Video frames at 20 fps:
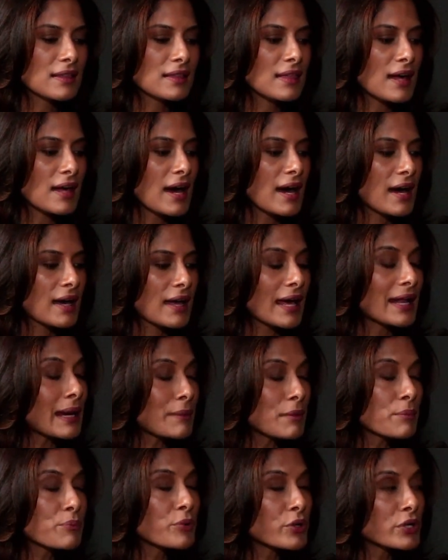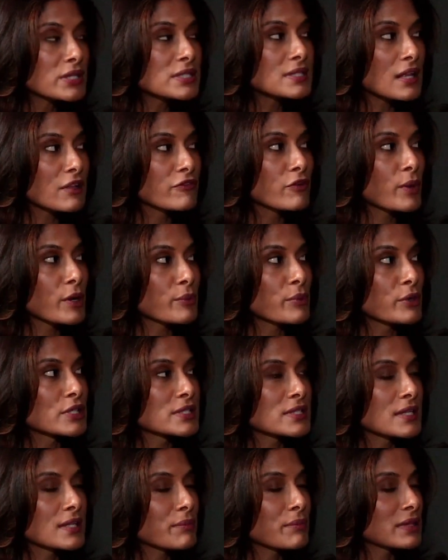that, and I'm a pretty self-aware
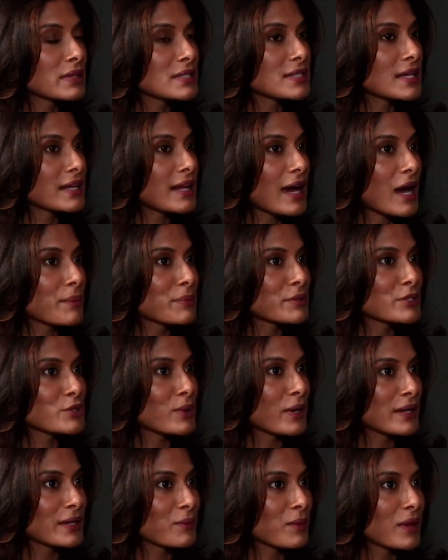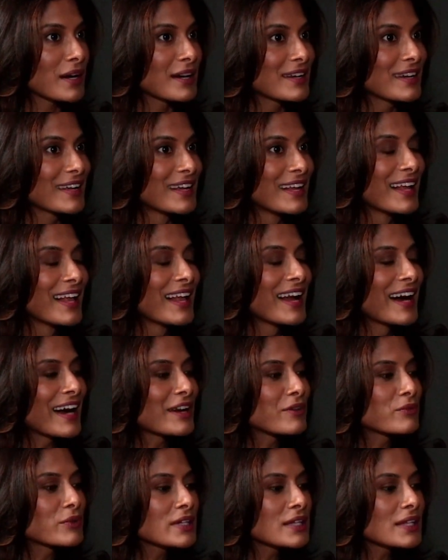person, but this can happen to anyone.
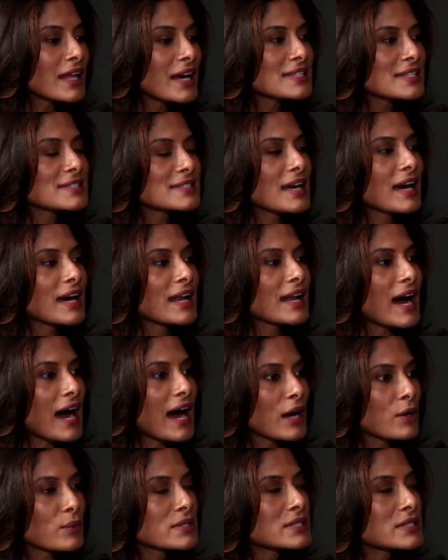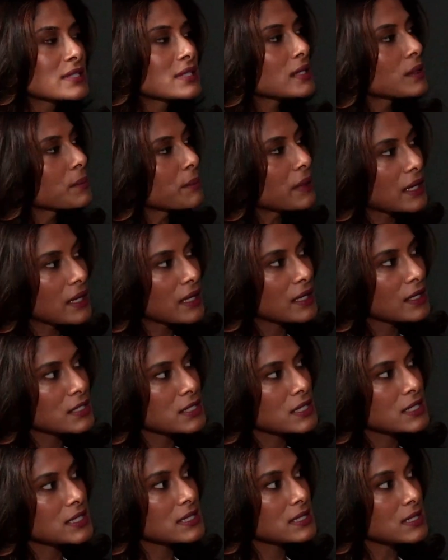I realized that I was committing
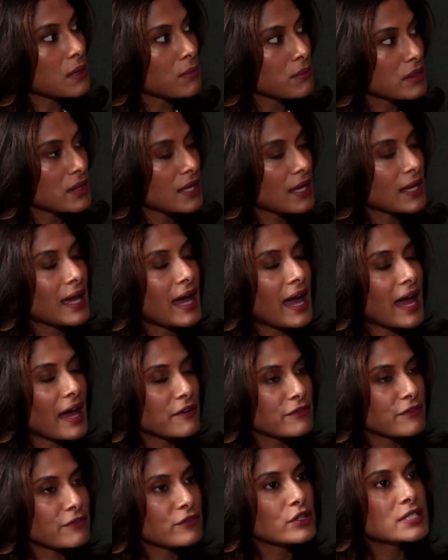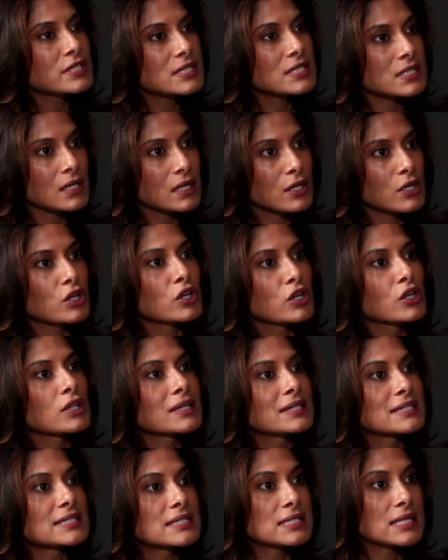to something every single
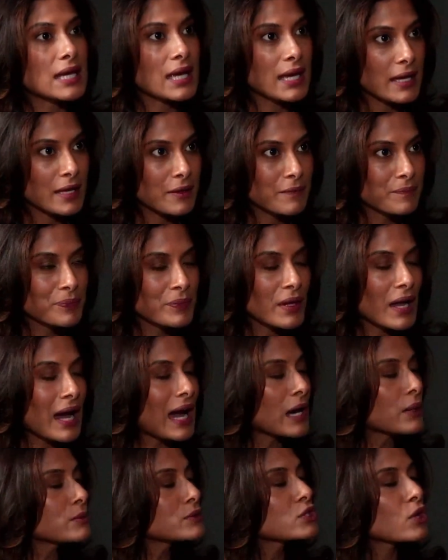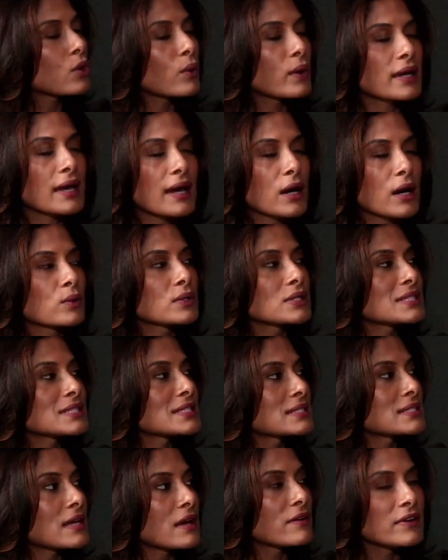day. I was going out
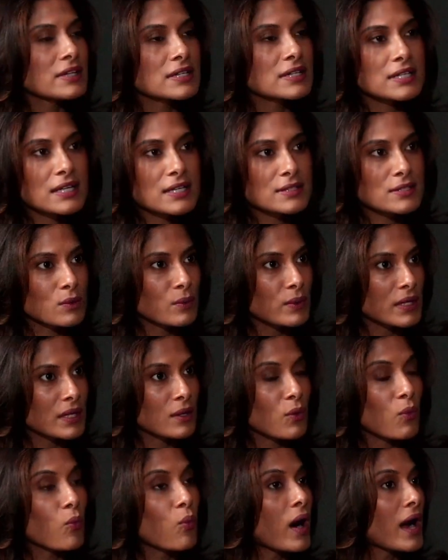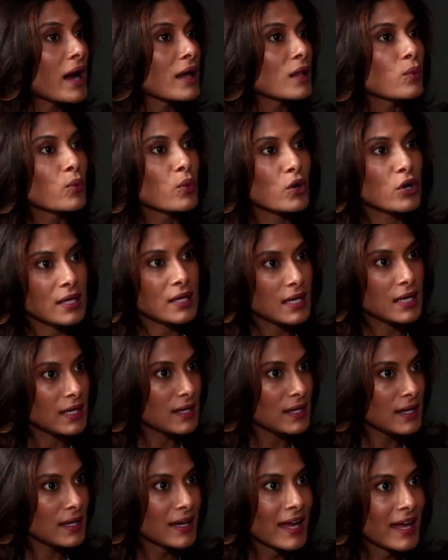7 days a week while
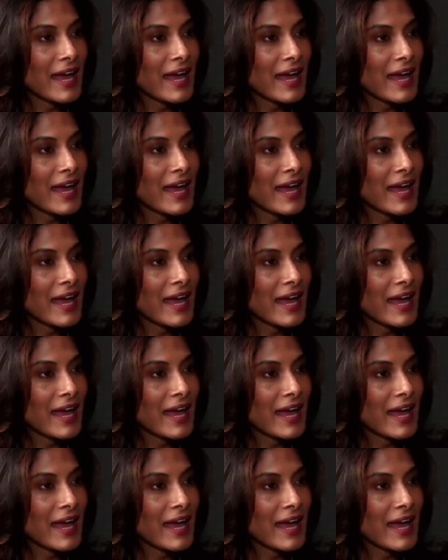working.